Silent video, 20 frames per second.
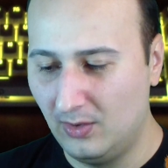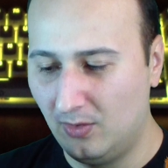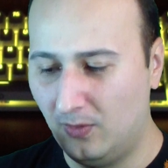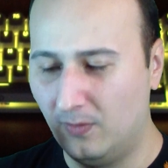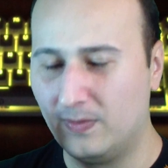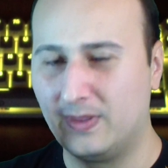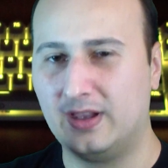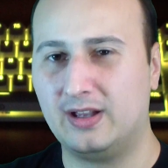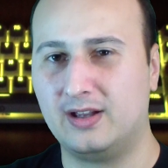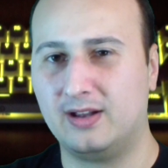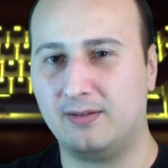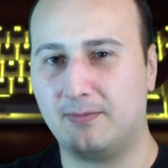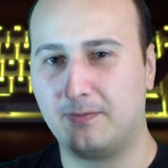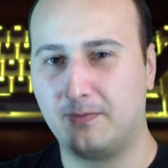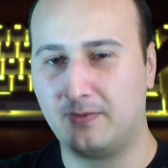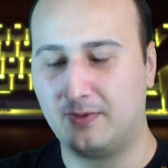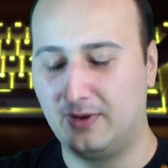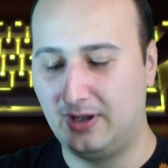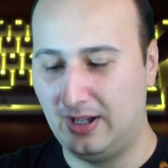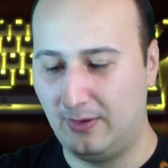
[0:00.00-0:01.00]

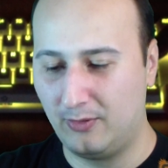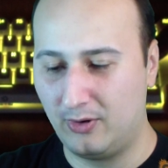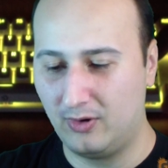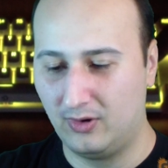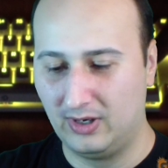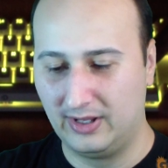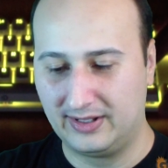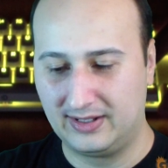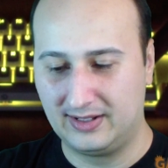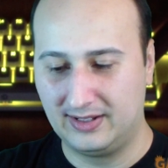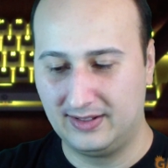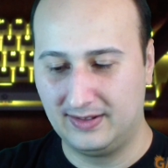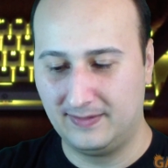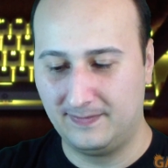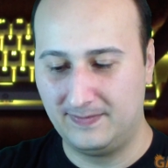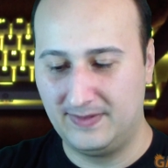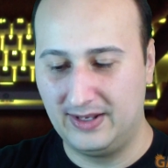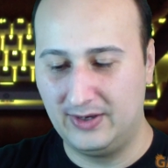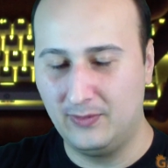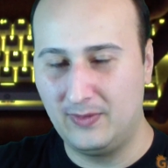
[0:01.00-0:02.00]
how you call it,
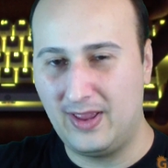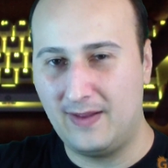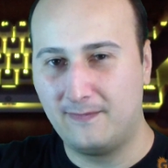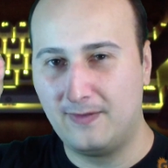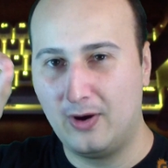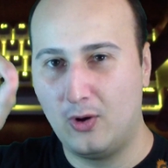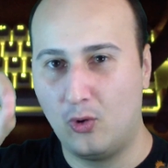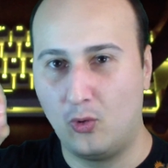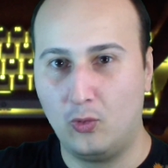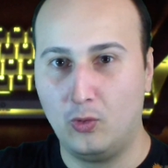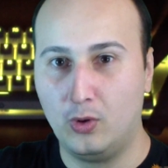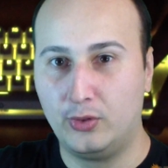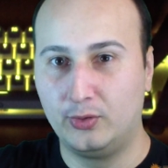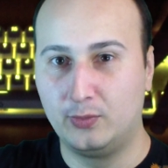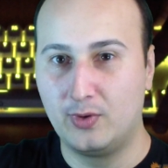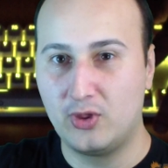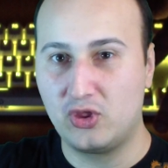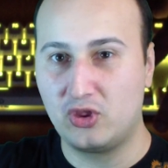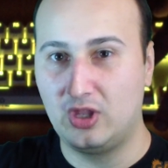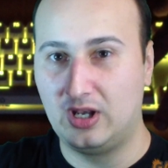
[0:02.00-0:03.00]
they don't have a hole
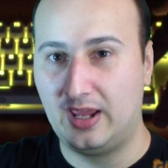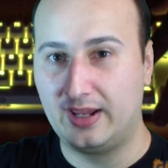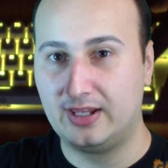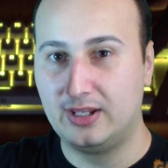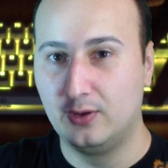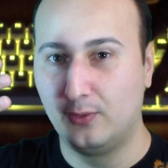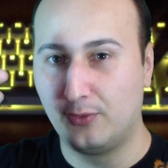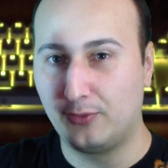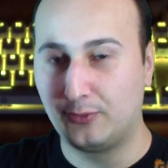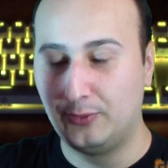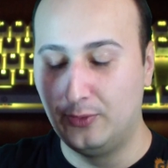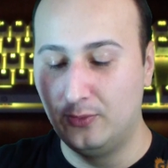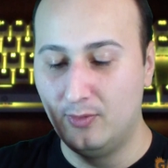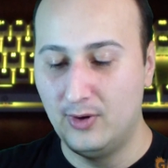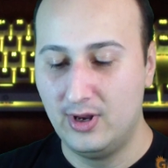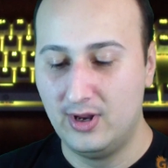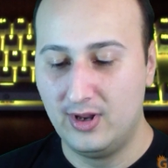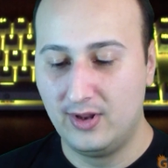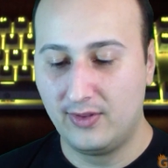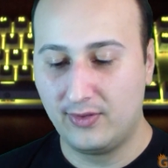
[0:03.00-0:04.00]
through which the light goes through,
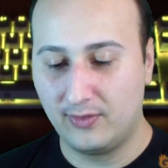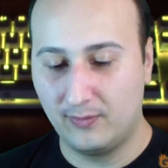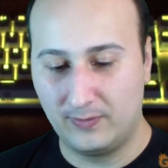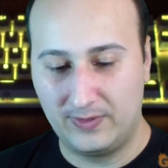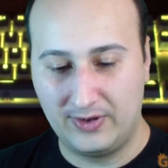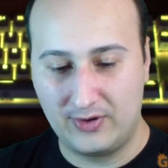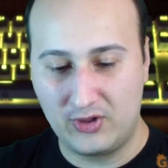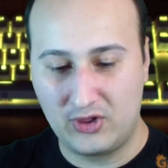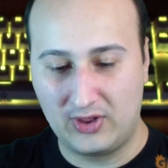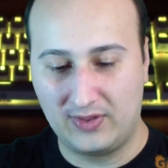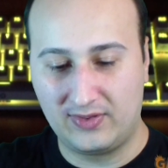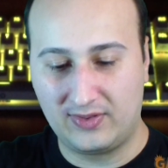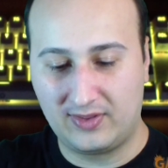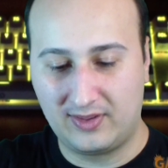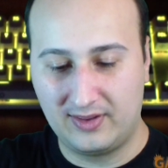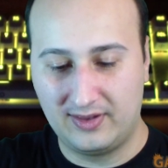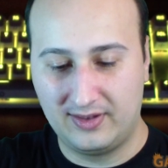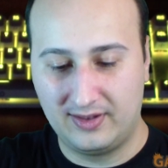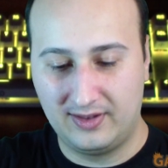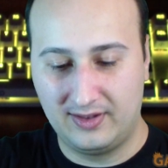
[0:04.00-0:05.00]
so they're
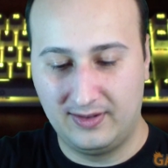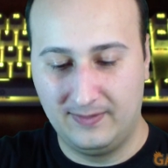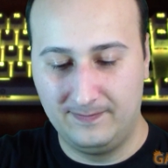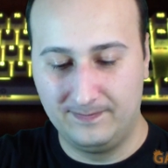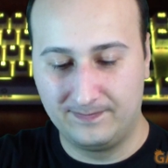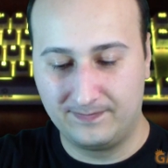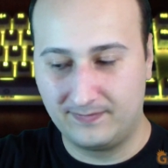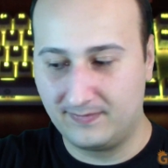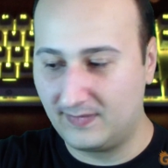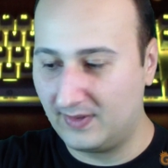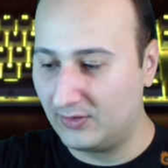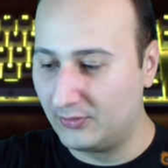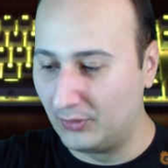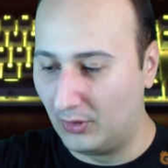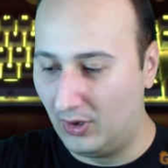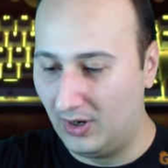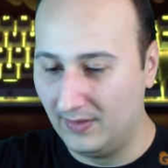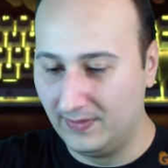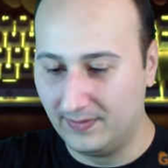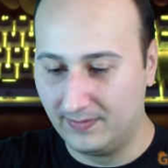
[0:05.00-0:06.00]
just
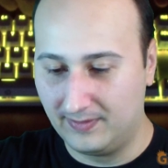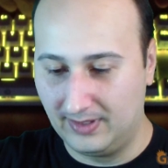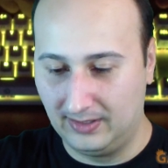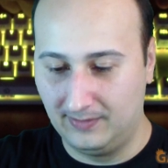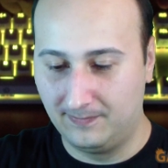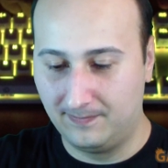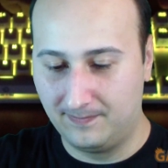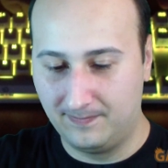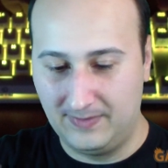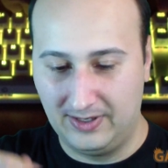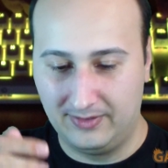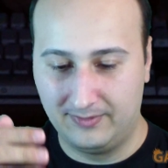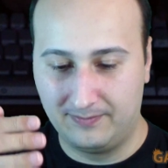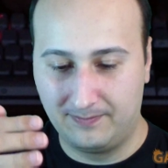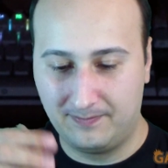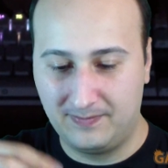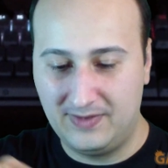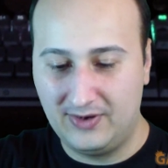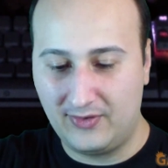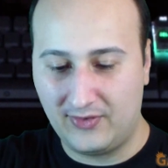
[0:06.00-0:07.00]
drawn, no,
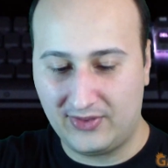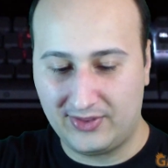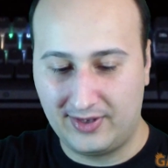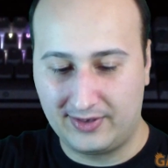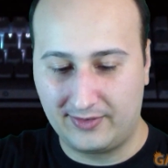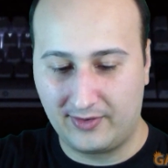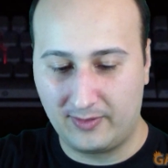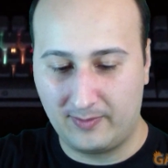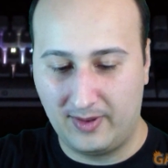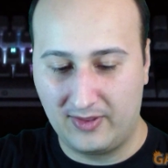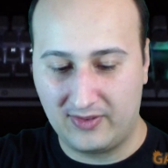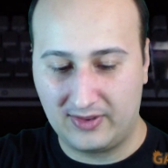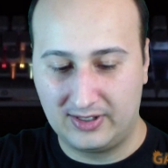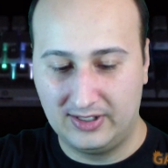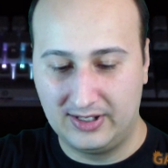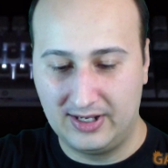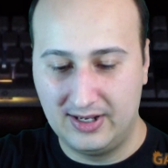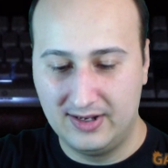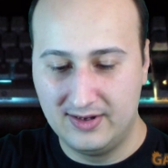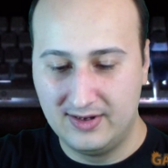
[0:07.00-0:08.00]
they're stickers
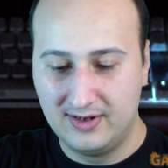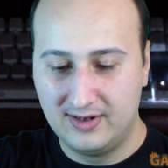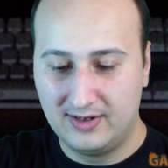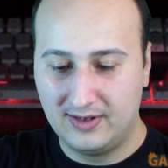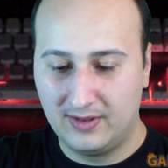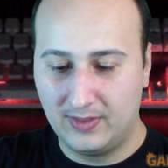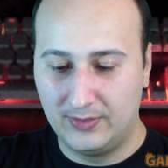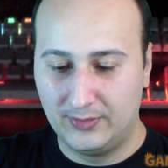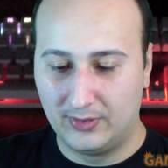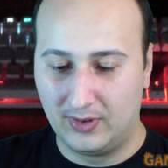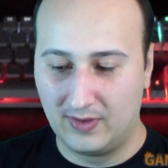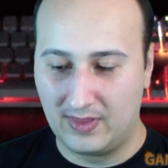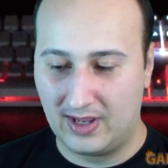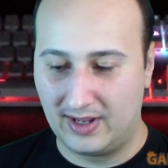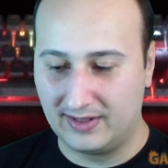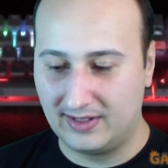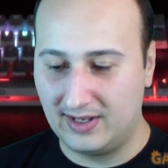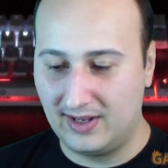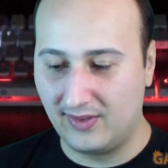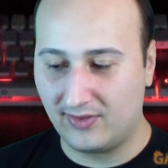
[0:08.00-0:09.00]
basically drawn
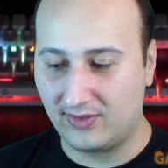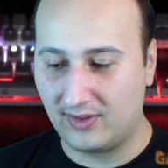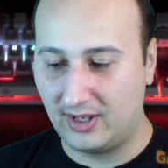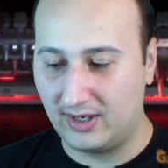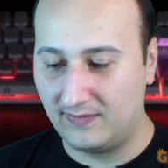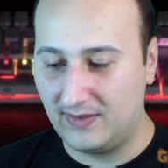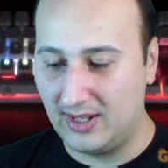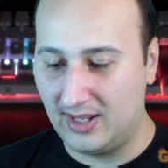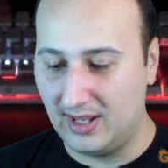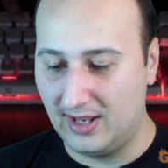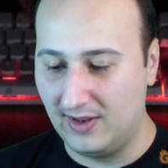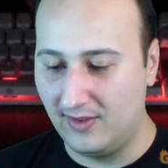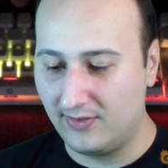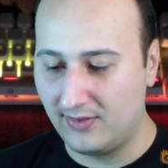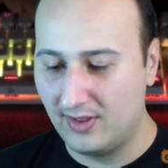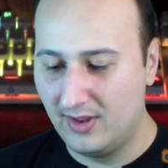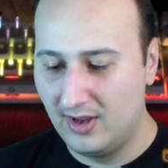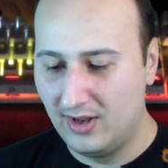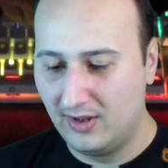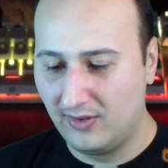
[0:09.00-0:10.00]
on the side of the
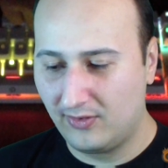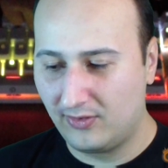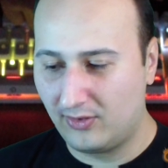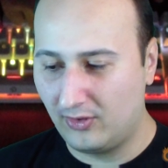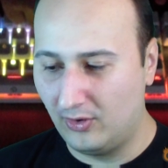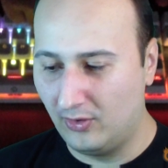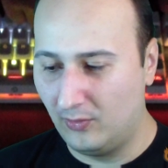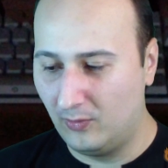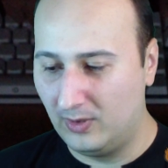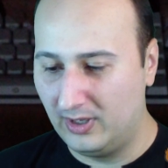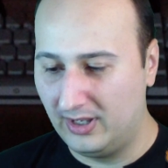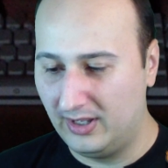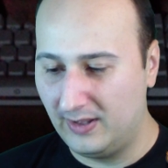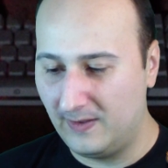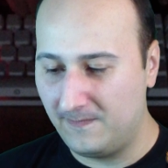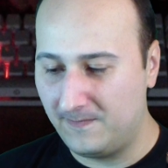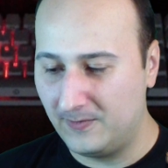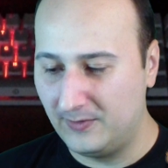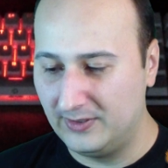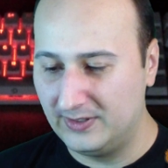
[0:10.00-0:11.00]
keys. So
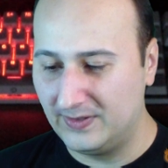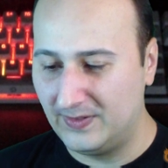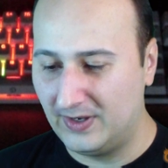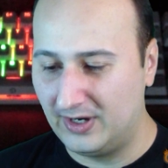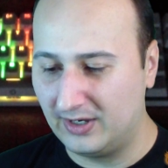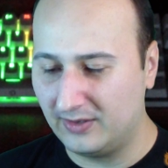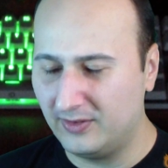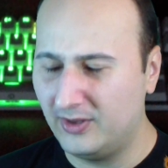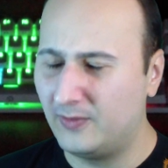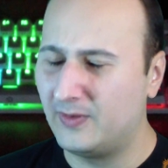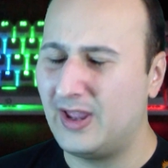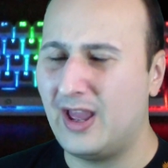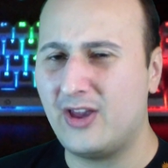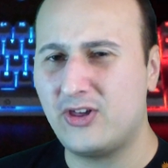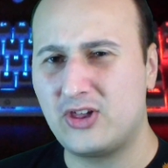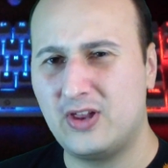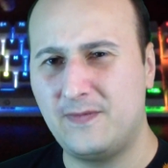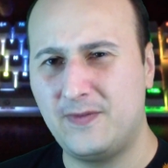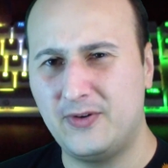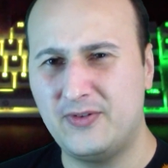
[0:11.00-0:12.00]
if you're in the dark, no,
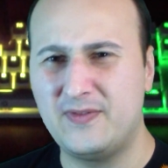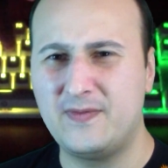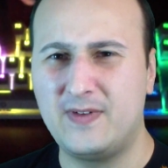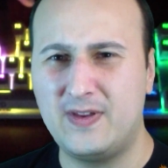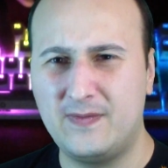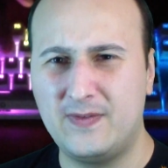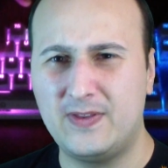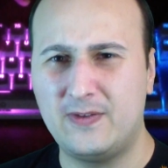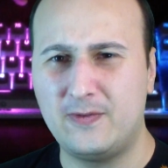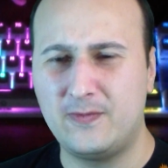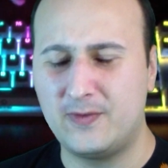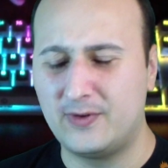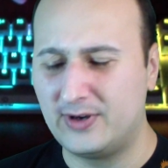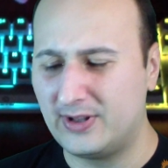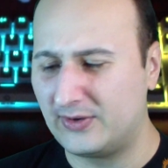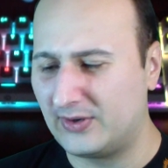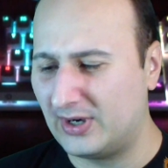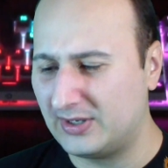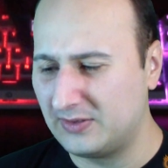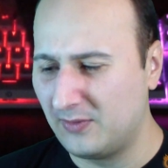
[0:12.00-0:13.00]
actually, even if you're
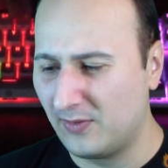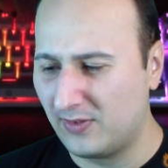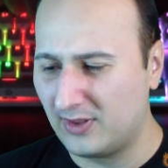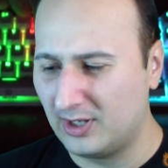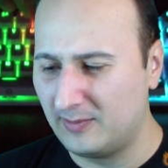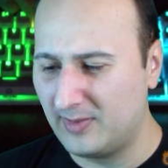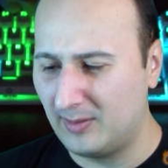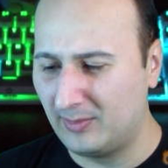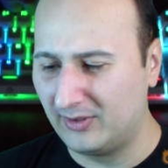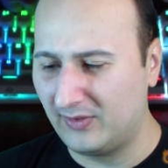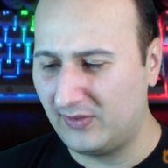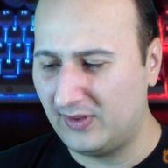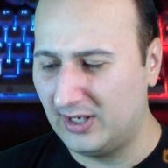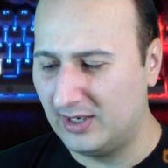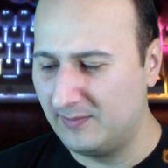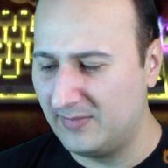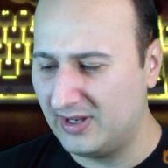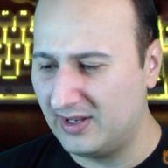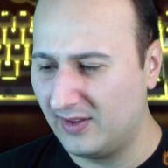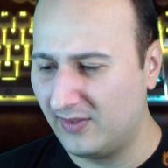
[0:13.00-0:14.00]
in the dark, you'll still be able to
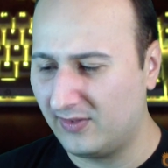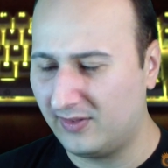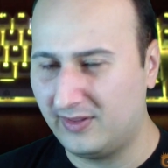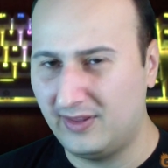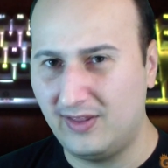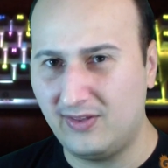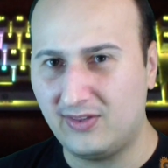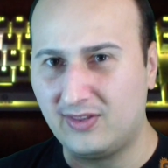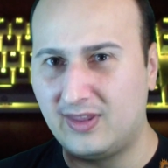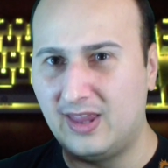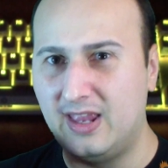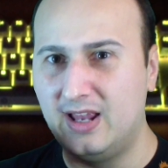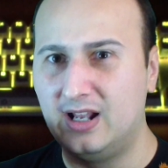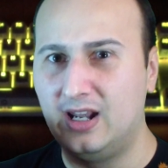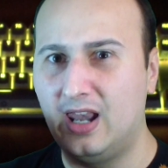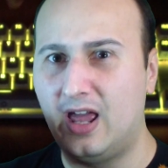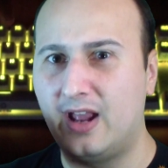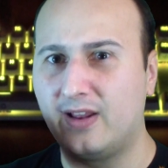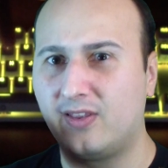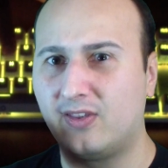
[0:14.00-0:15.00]
see them, because this thing
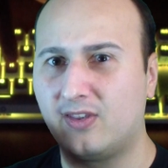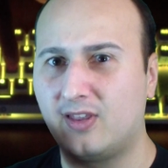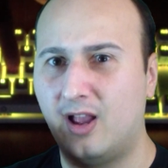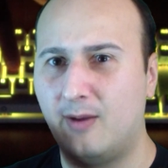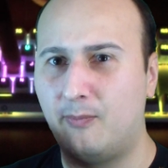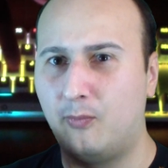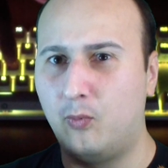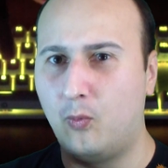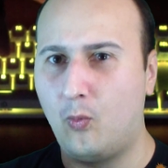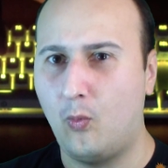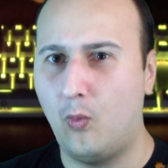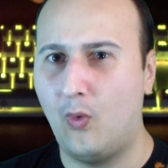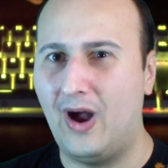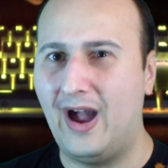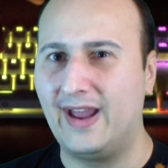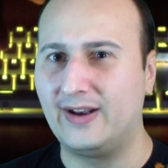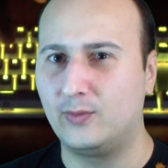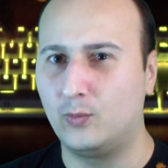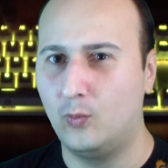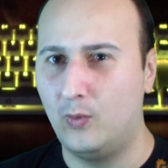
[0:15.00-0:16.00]
lights up
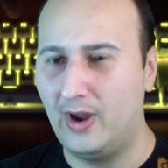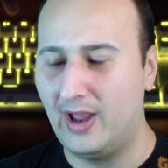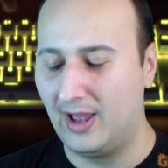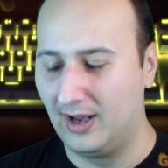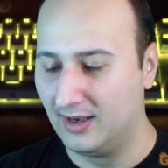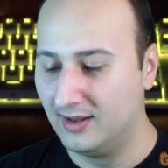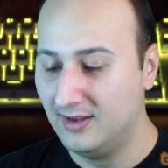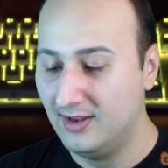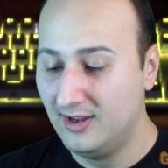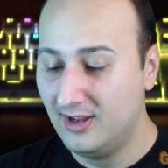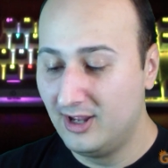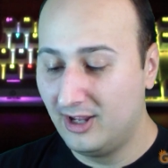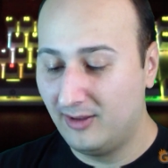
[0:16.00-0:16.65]
quite well.